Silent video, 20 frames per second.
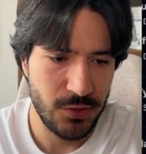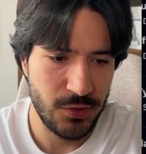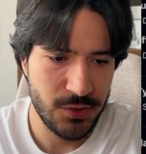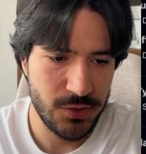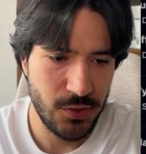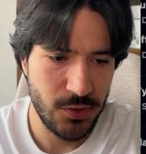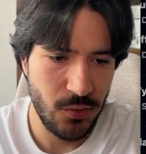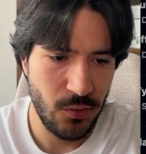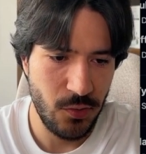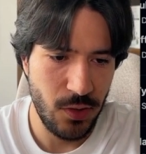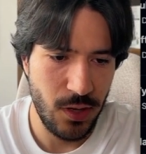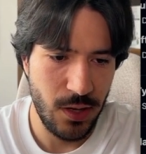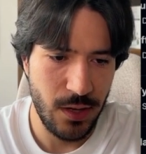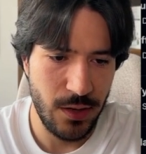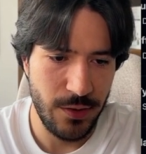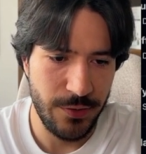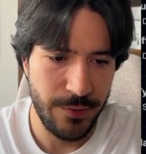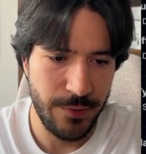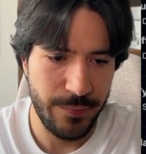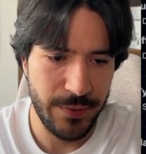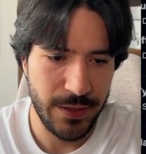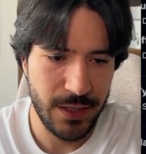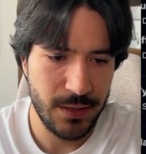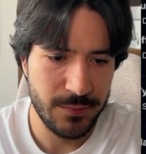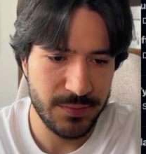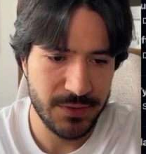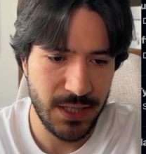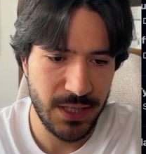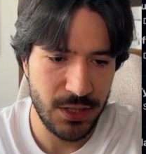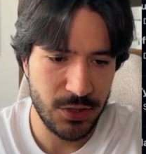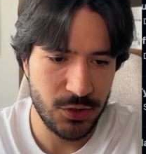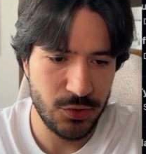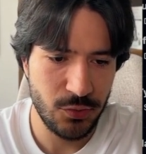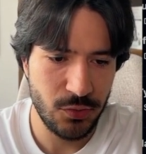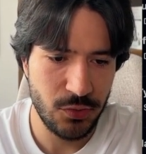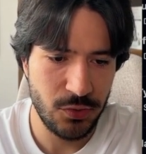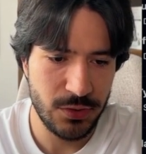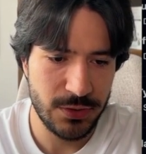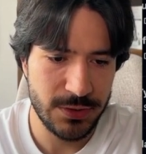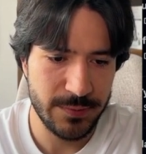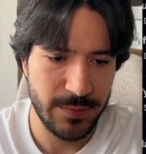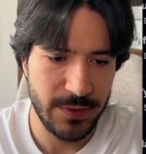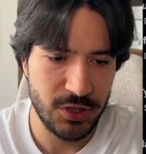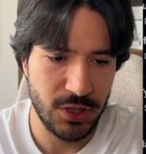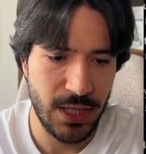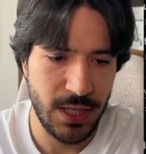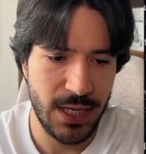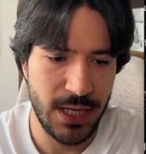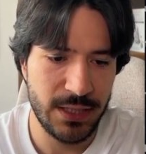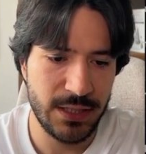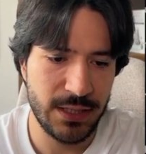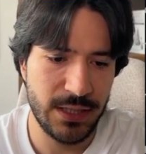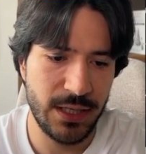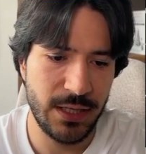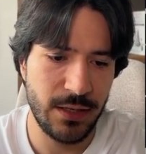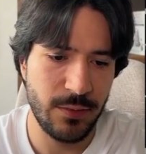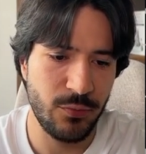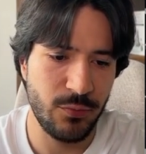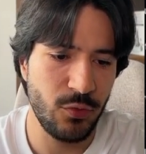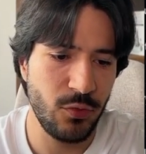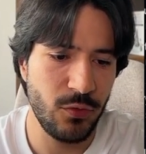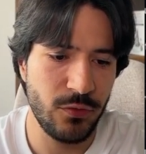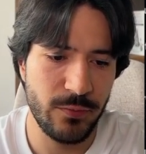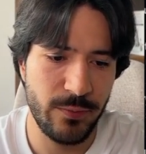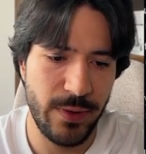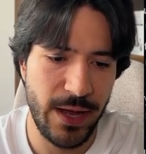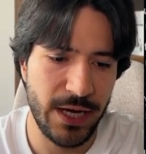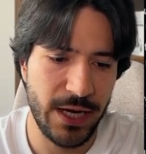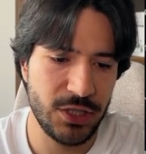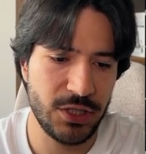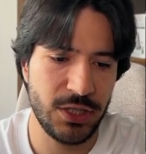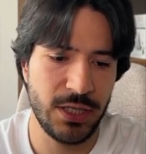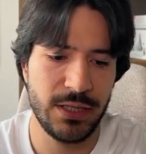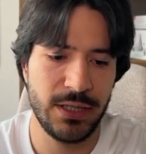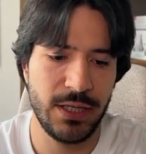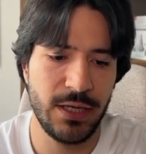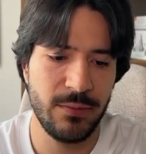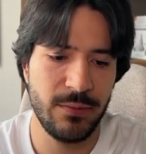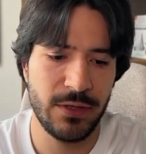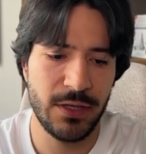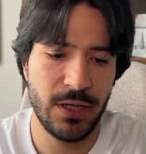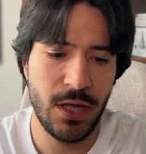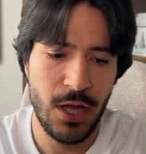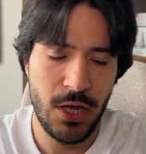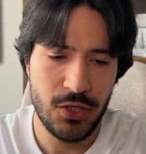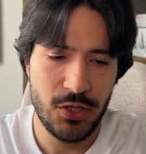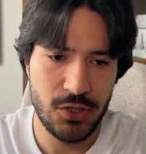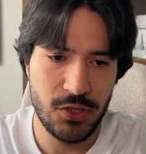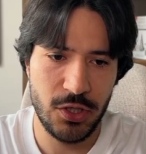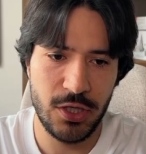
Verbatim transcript: There's also uh, the pickup schedule, special handling, approved packaging and labeling.